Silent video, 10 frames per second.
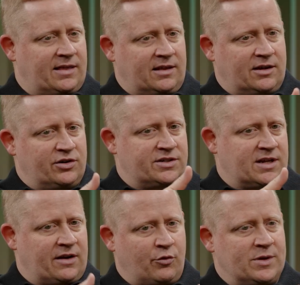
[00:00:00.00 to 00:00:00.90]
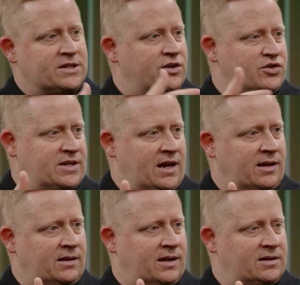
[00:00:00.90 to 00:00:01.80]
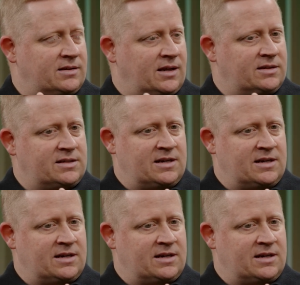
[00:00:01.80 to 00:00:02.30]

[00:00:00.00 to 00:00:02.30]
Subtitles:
I think there's kind of a misunderstanding that